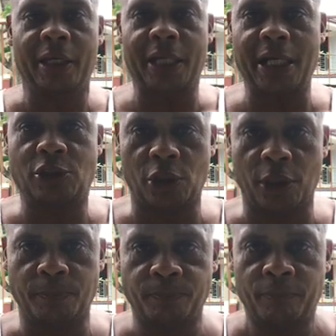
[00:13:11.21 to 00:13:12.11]
got
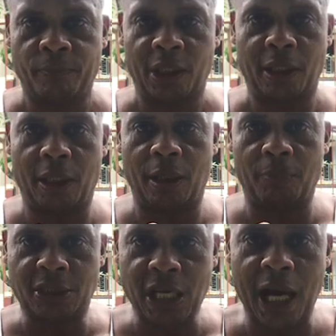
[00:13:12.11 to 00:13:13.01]
your
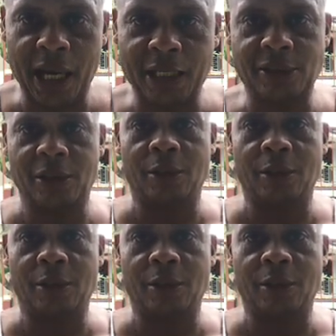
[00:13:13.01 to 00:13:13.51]
massage,